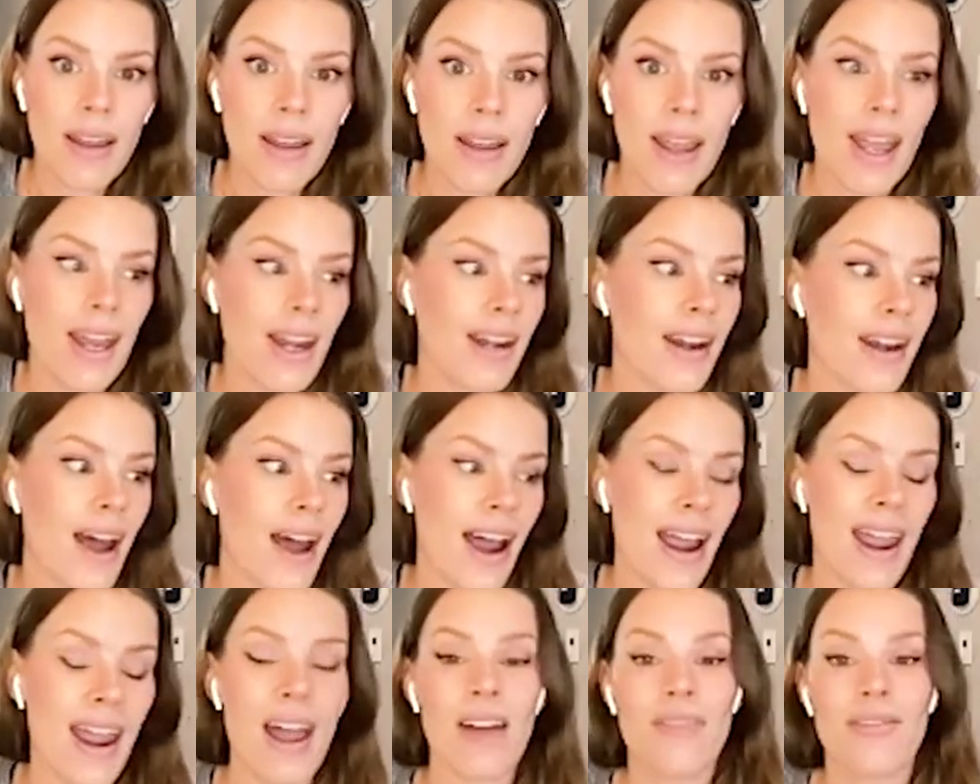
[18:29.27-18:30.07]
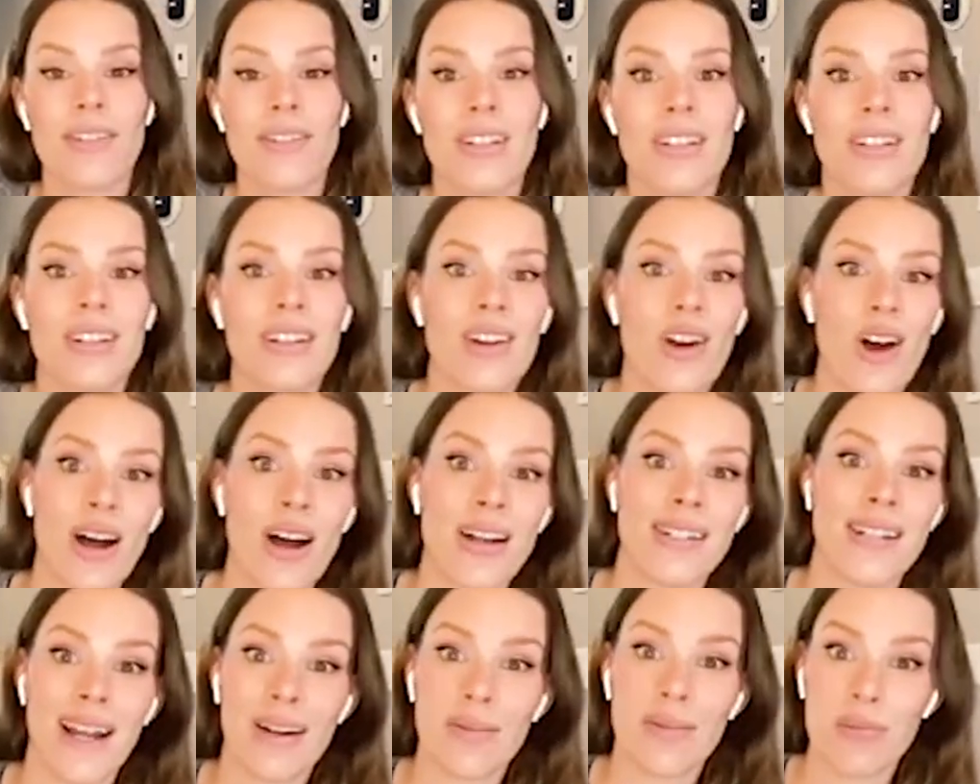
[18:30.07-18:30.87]
and I have to
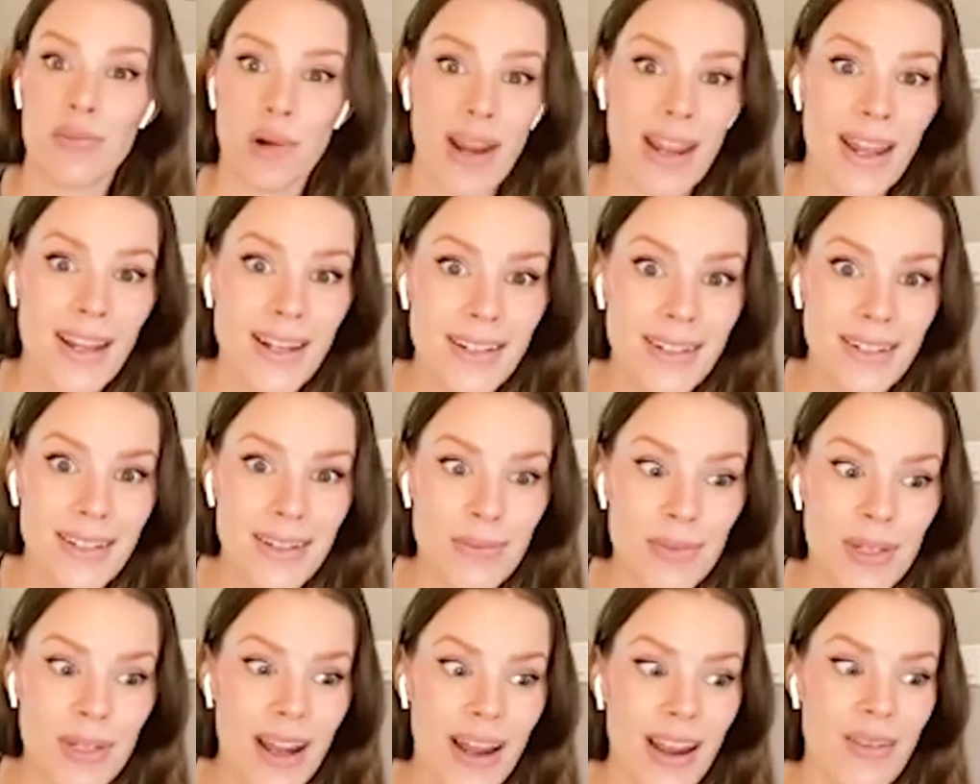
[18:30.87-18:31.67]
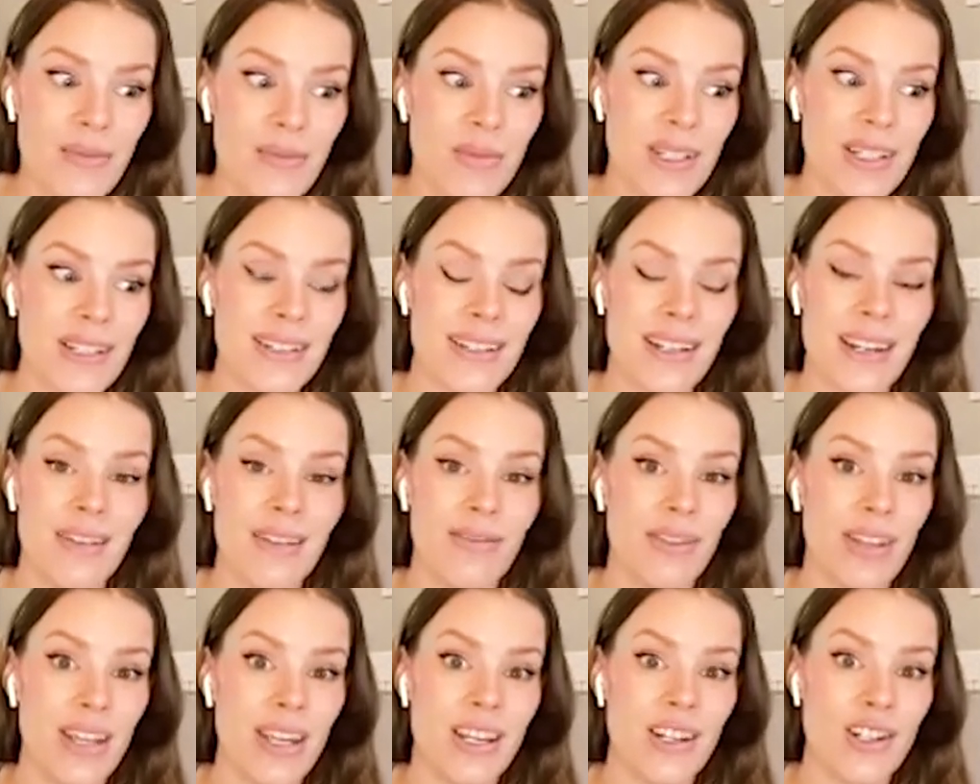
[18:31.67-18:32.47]
contact brands sometimes to see
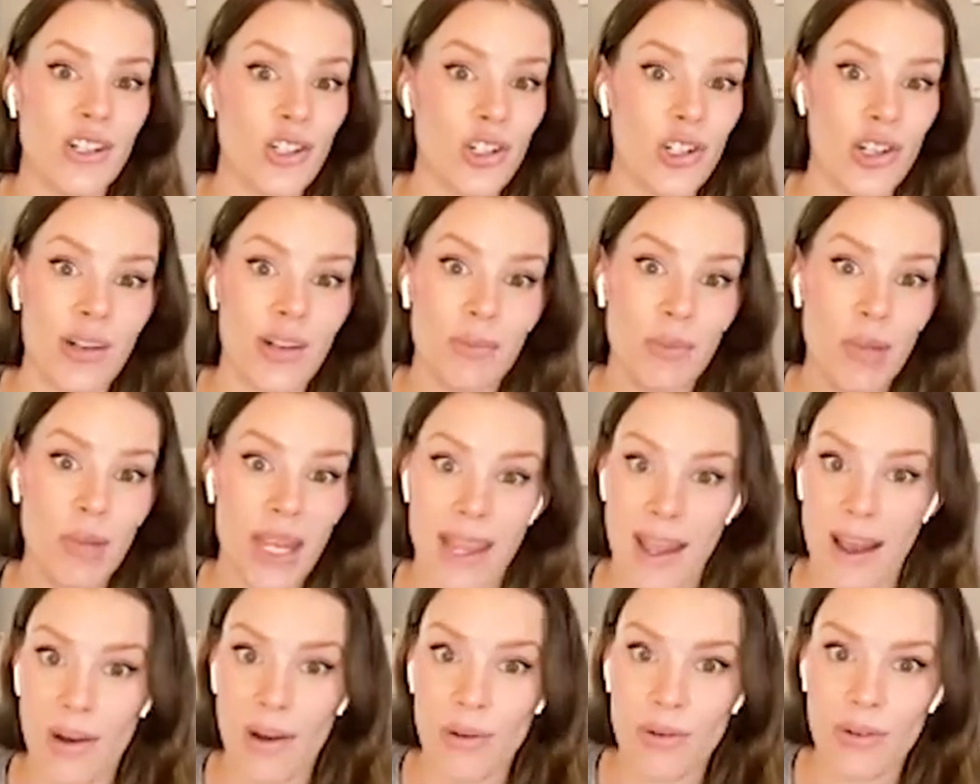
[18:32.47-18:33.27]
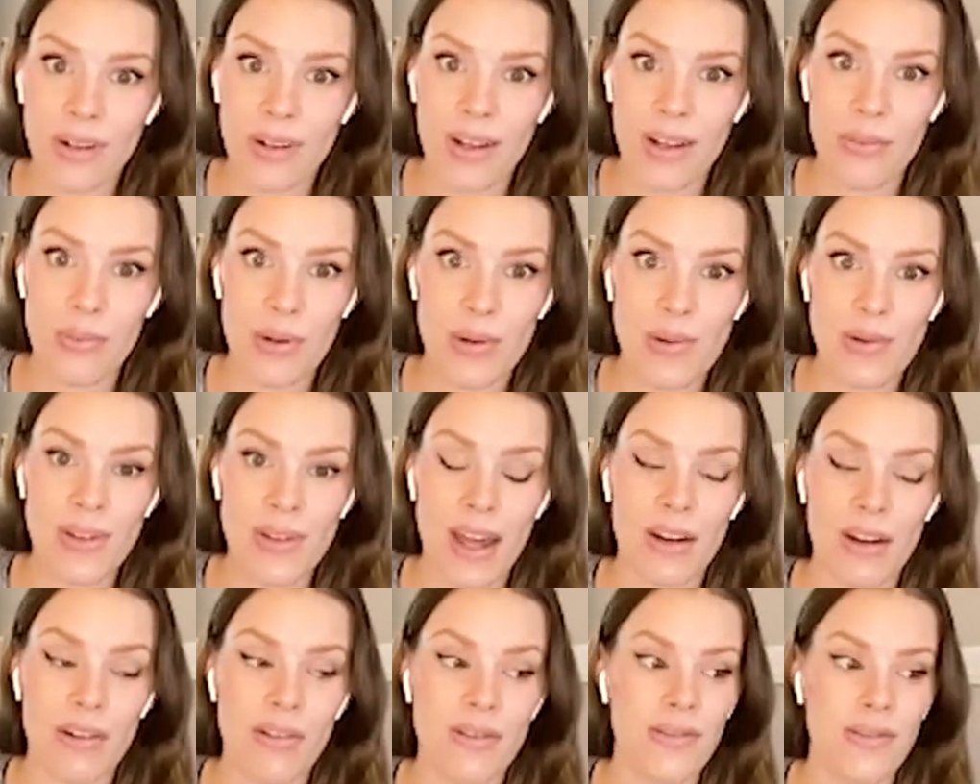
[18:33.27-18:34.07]
if they can ship me out a boot
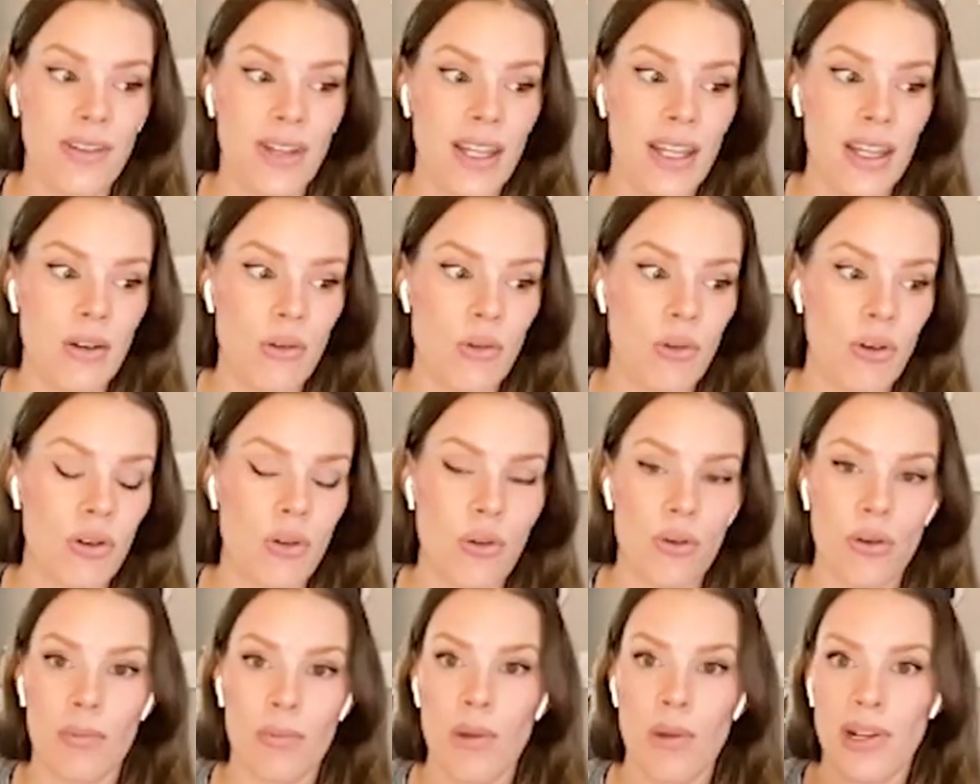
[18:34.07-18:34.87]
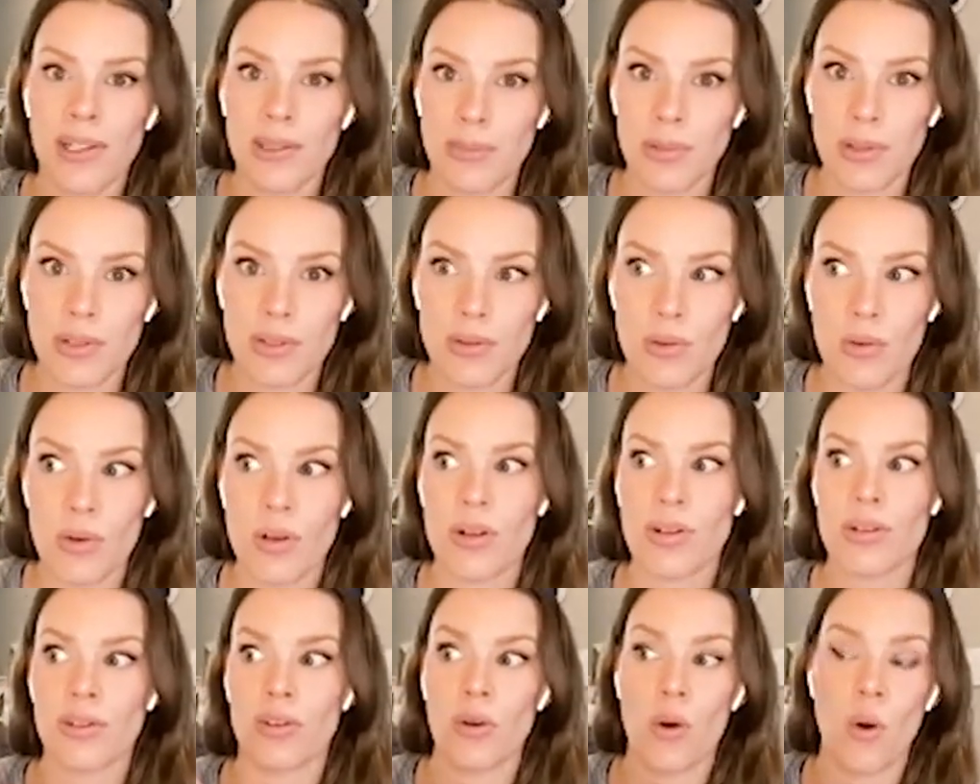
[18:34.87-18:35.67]
that'll fit or go to multiple
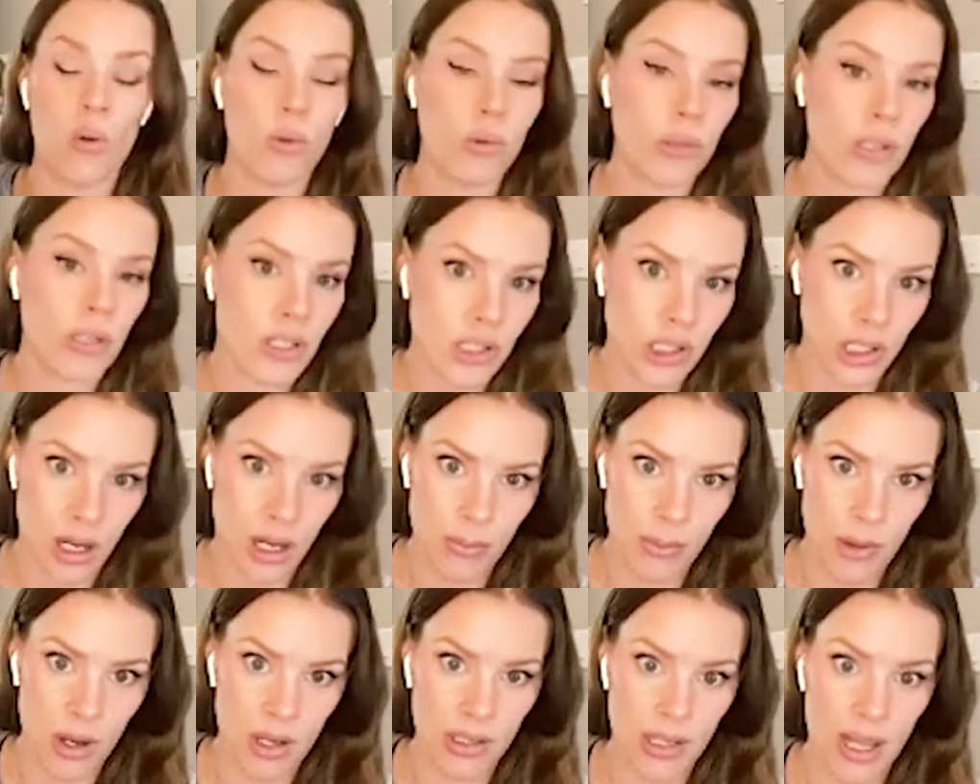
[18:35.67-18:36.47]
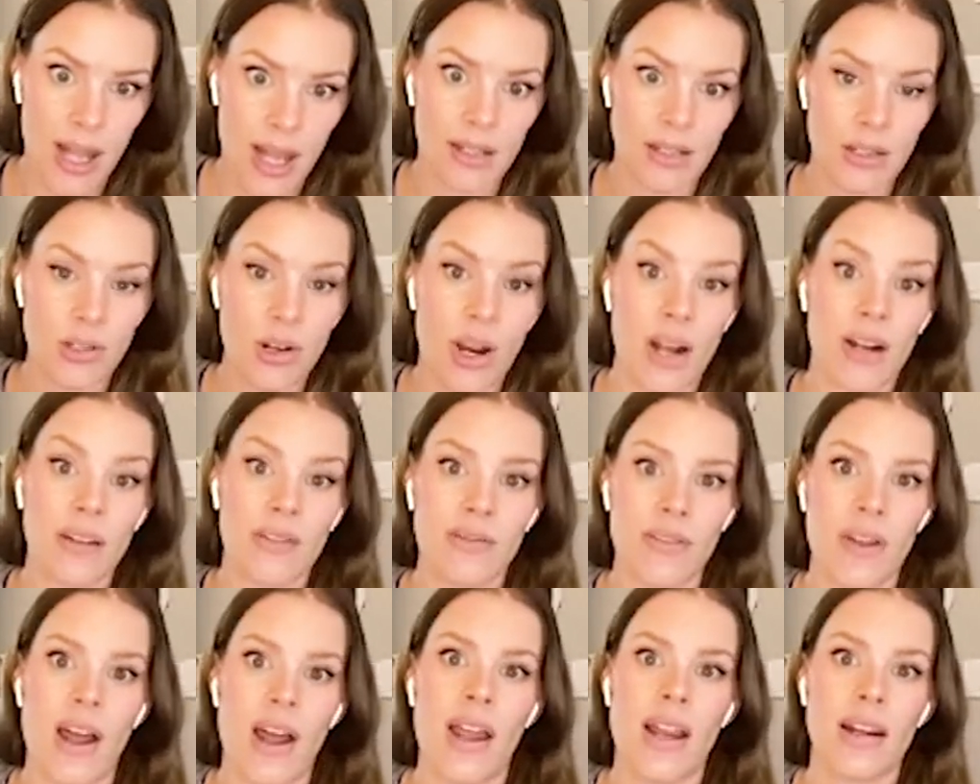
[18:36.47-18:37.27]
stores or only shop online to try to
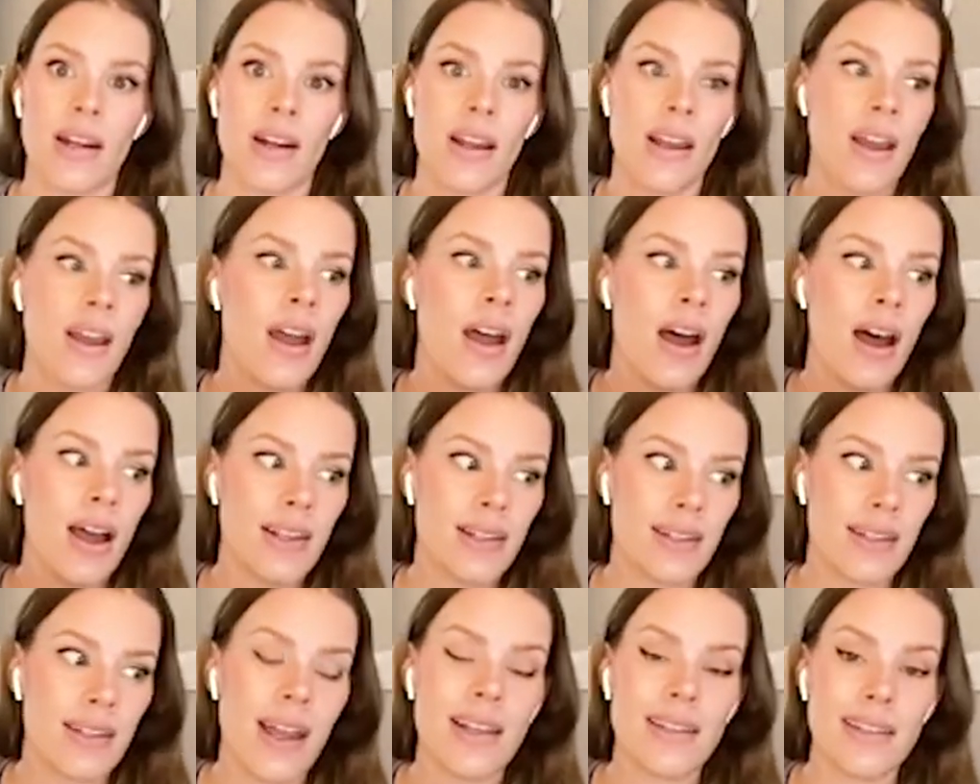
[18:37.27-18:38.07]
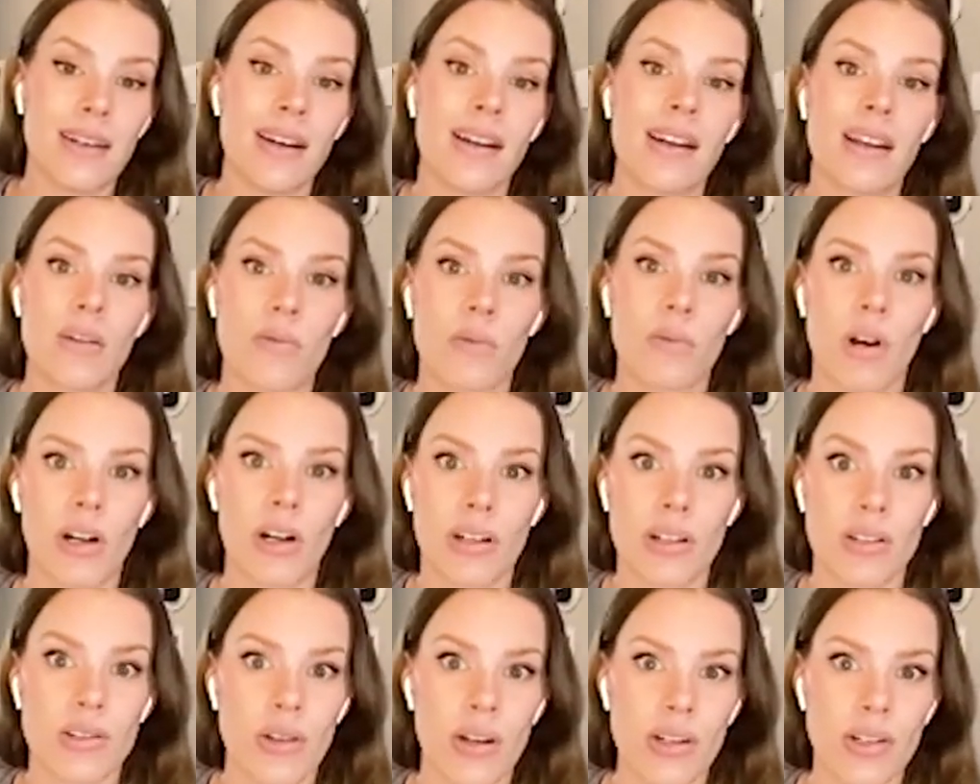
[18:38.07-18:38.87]
find a size that I can wear on a
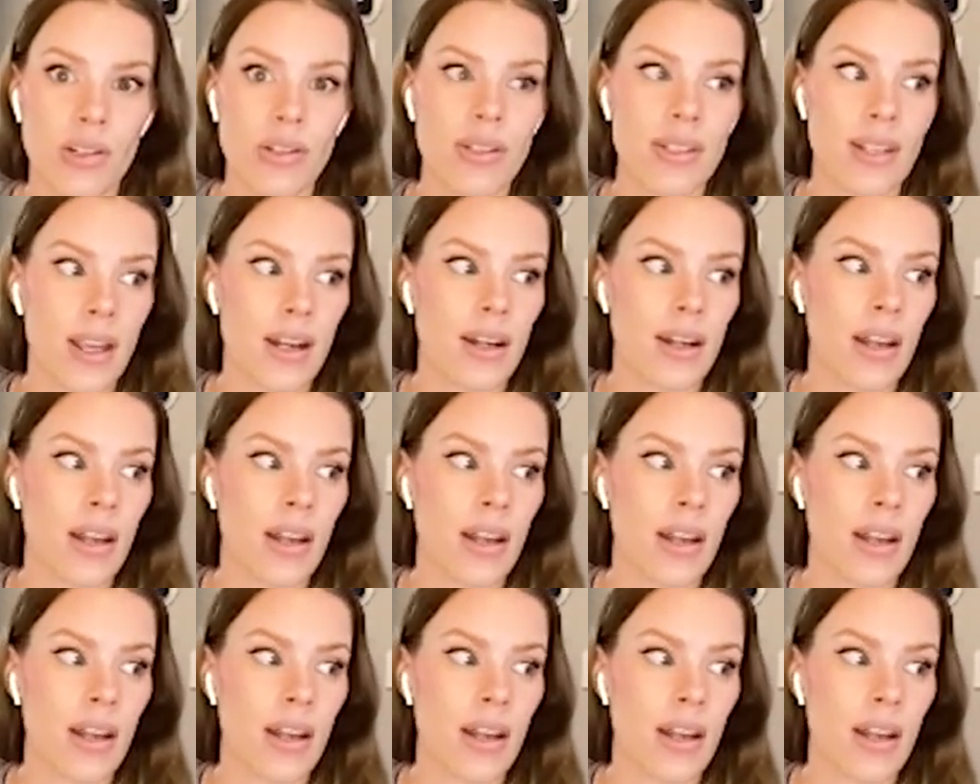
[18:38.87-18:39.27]
construction site.